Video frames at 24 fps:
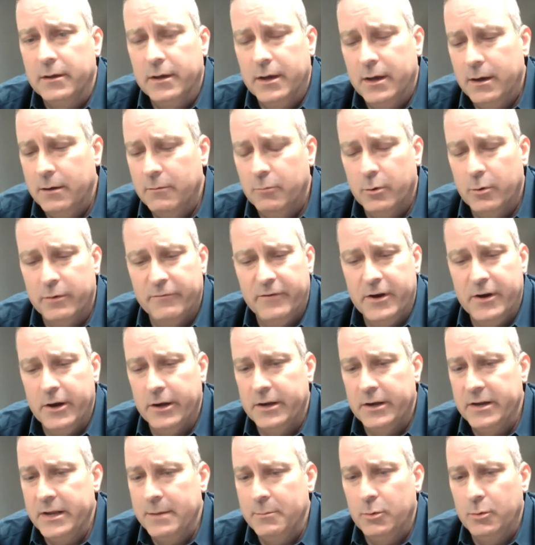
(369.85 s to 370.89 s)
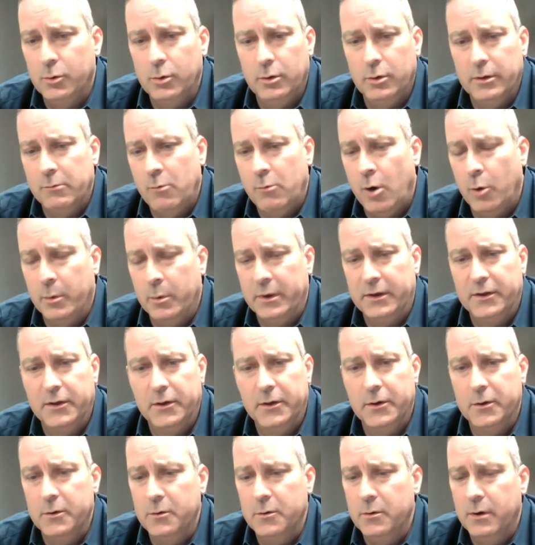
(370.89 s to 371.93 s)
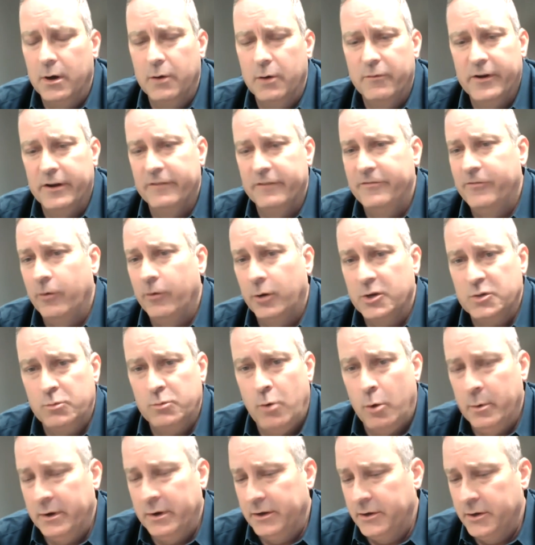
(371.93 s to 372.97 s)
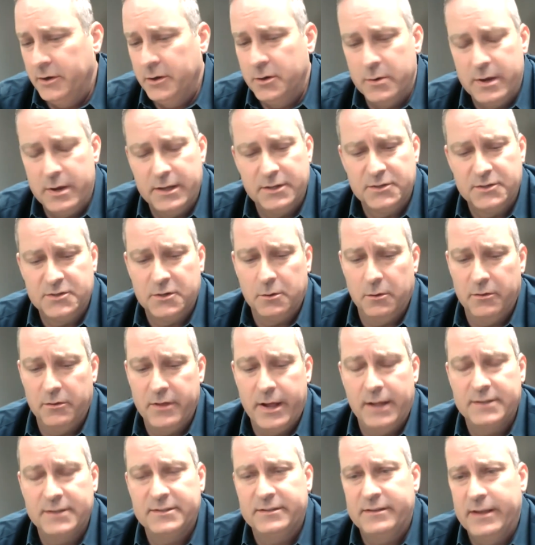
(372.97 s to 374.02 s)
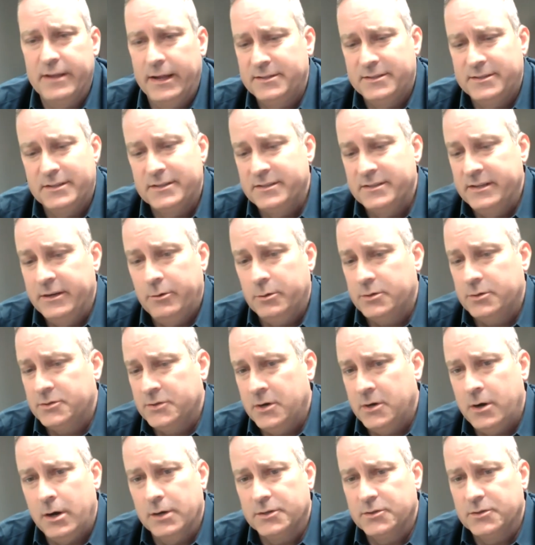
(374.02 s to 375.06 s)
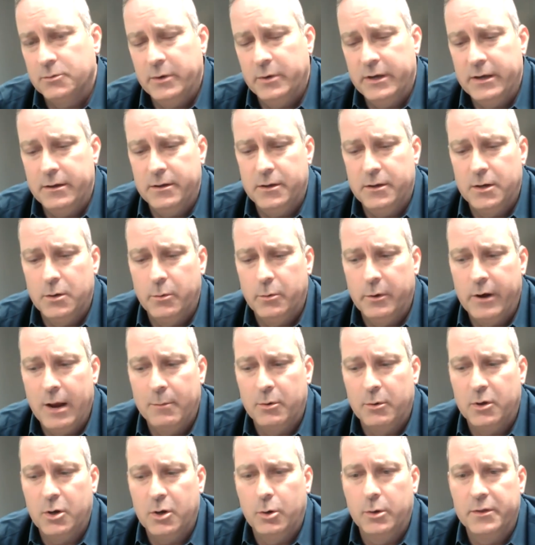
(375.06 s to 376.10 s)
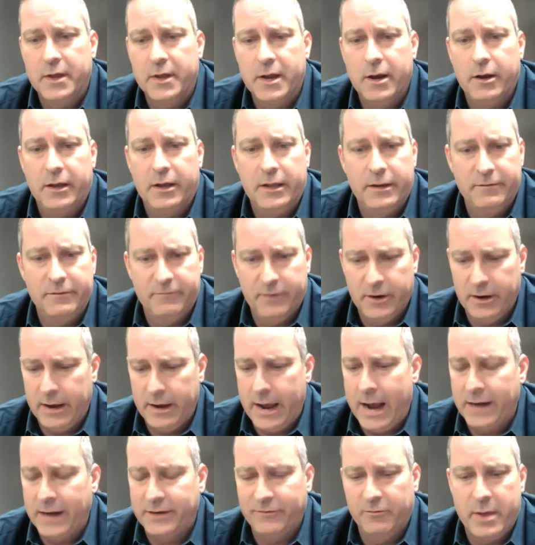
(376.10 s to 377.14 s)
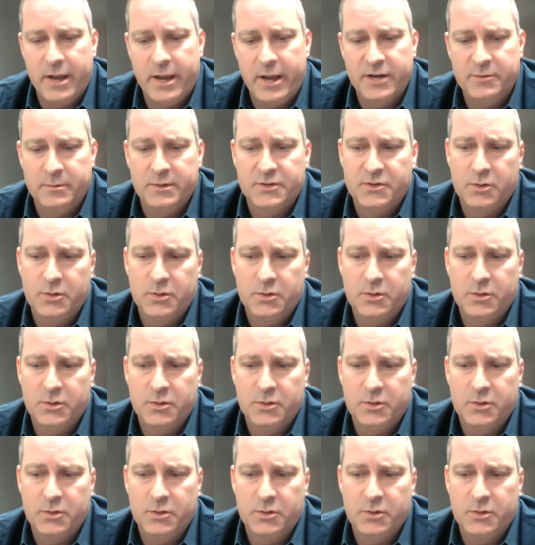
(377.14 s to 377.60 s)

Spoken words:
We're very nimble in what we do, we're very focused on what we do. And so that's the secret sauce. We're ever going there, again, very active management.